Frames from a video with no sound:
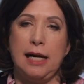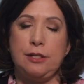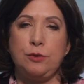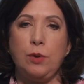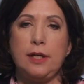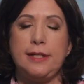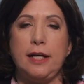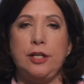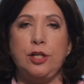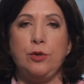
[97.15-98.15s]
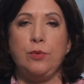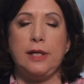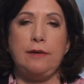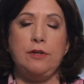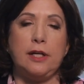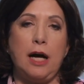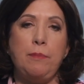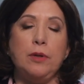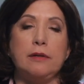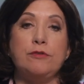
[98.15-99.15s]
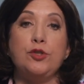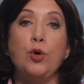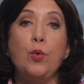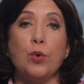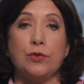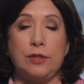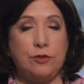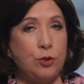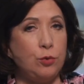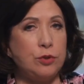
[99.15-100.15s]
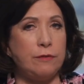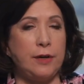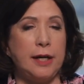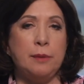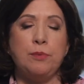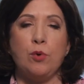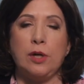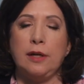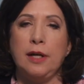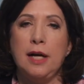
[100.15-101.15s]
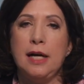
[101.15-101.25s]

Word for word: I just want to tell you, give you a couple of tools, because tools are very important,